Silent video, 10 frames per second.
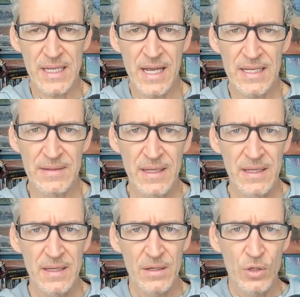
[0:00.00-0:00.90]
I, I
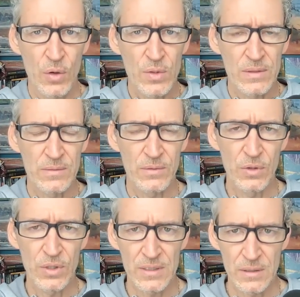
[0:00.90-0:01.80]
go to
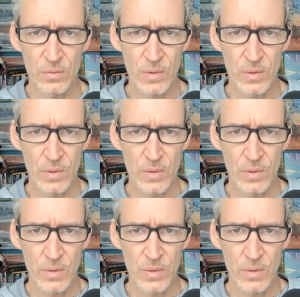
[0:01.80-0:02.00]
look at